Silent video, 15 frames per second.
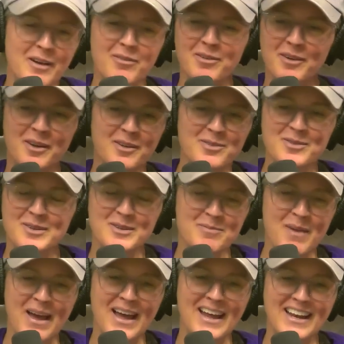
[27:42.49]
everyone else went to
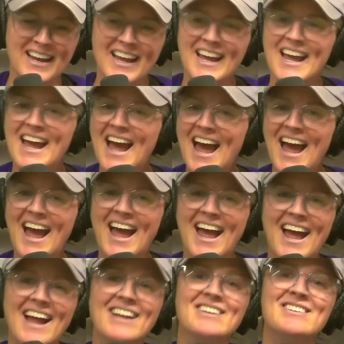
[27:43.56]
bed
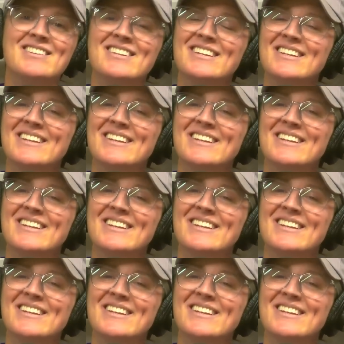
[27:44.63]
and